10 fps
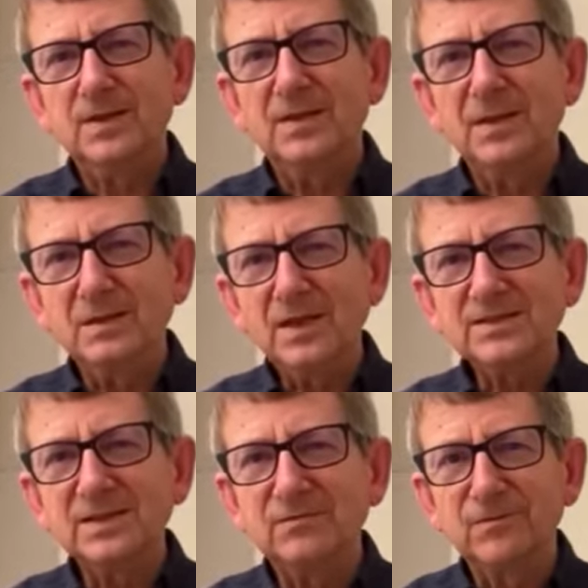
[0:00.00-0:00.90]
And then
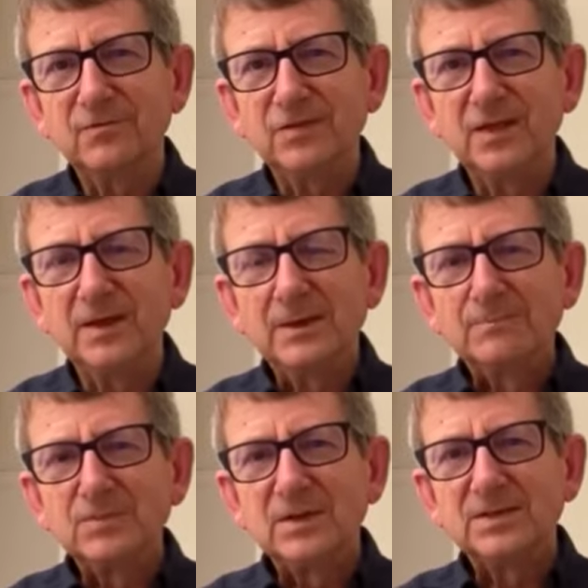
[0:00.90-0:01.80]
lastly, and fifthly,
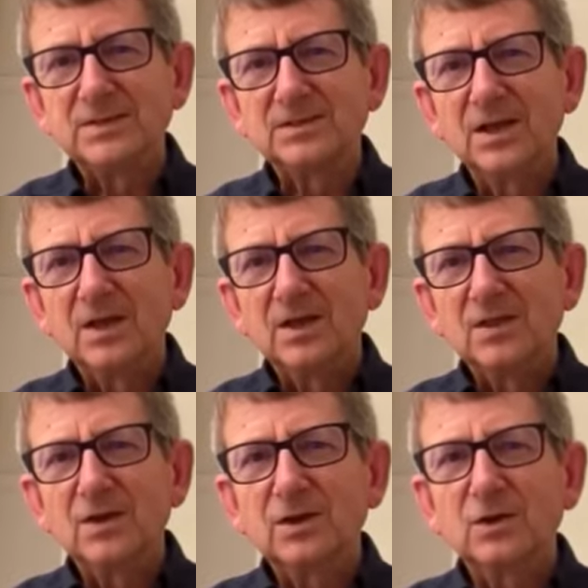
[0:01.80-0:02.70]
he says
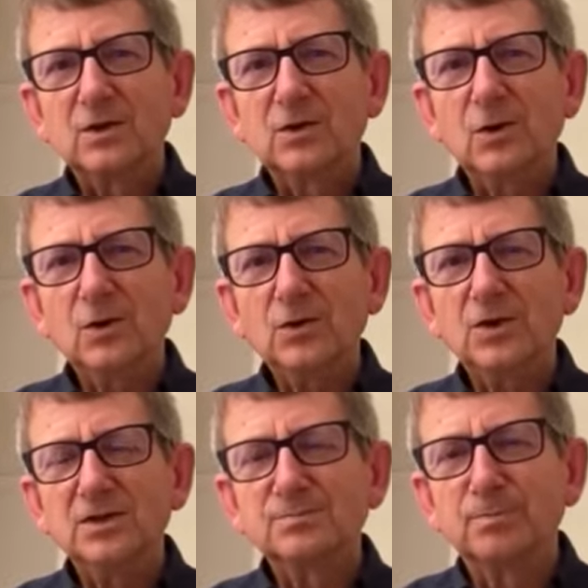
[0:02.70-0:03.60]
that God
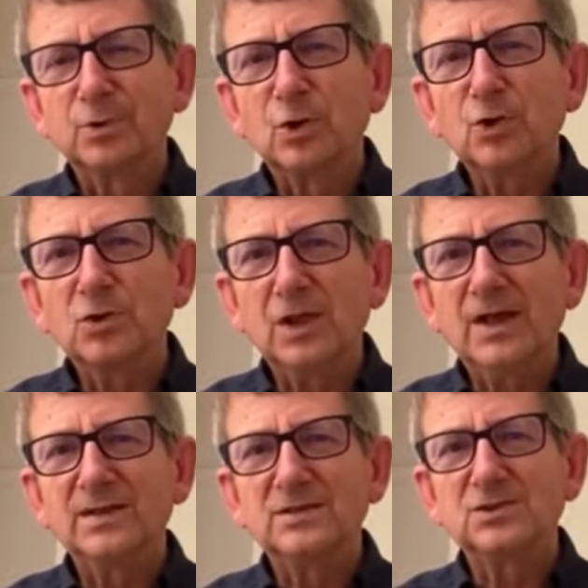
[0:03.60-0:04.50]
has brought
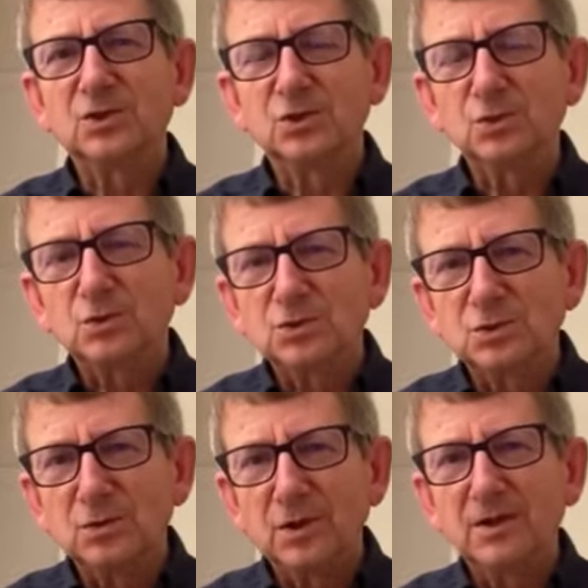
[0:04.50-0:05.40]
light to those
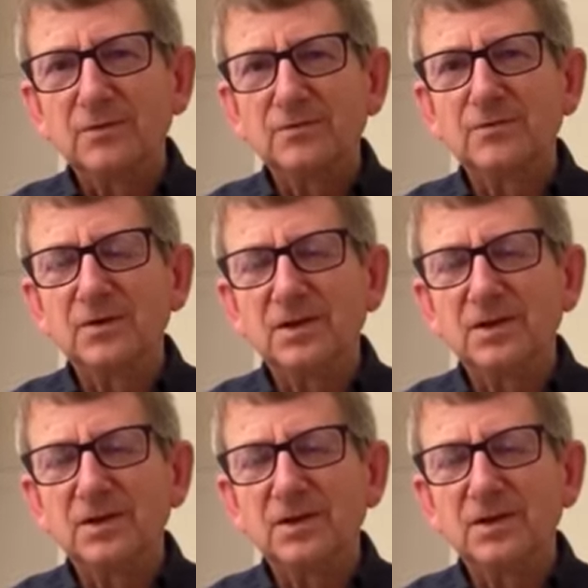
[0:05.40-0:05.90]
who live